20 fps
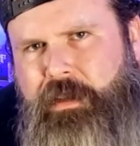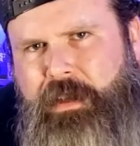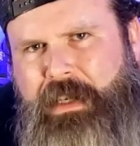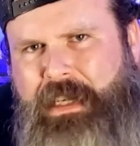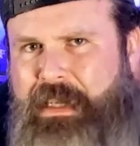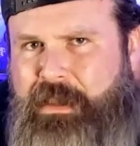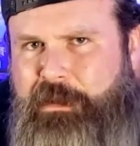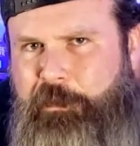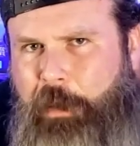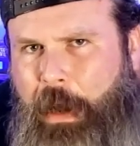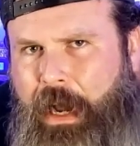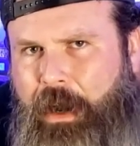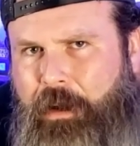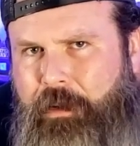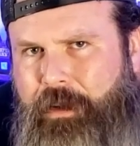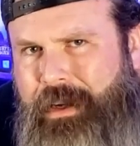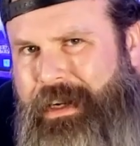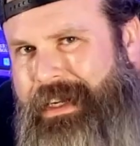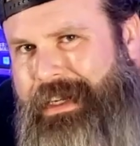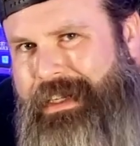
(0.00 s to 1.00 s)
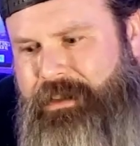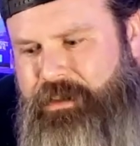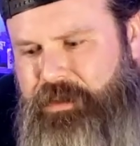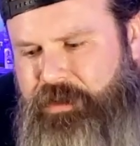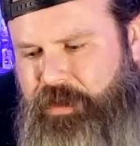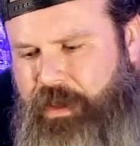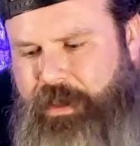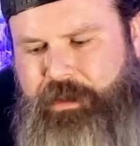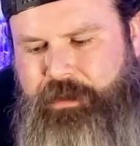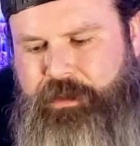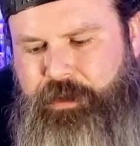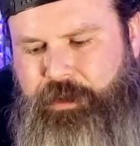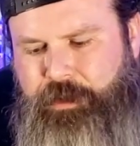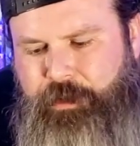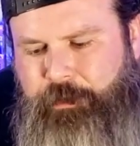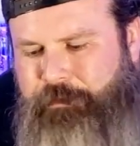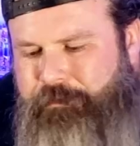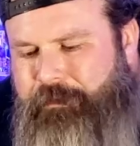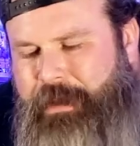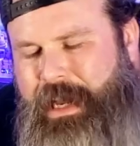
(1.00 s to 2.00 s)
there is power in trying
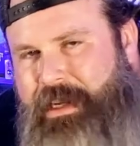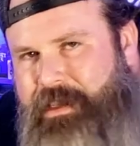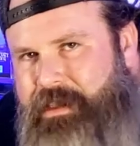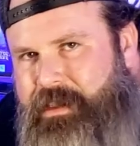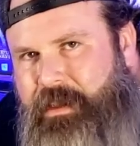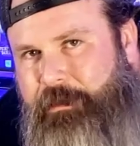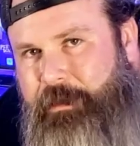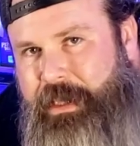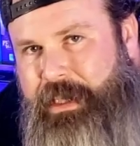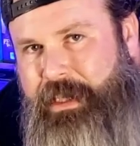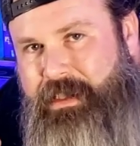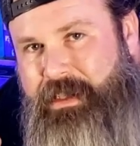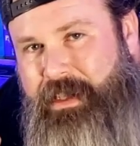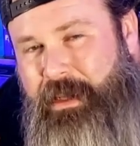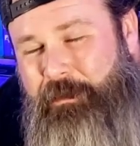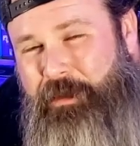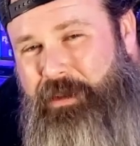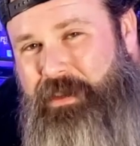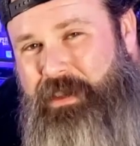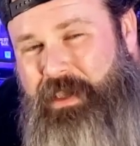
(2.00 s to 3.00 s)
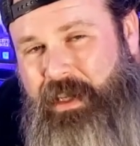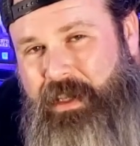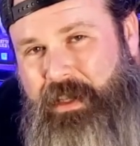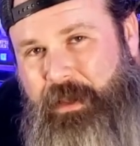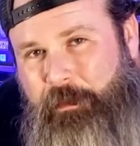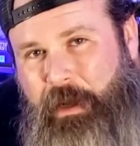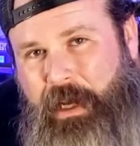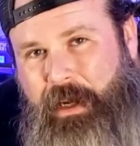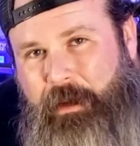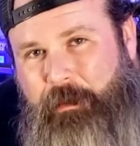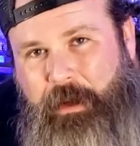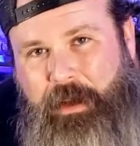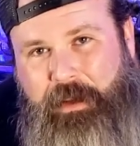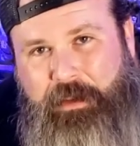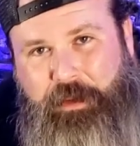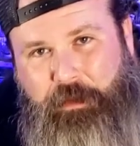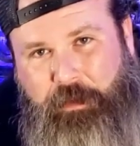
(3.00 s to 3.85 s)
to match some of these symbols on the bottom of the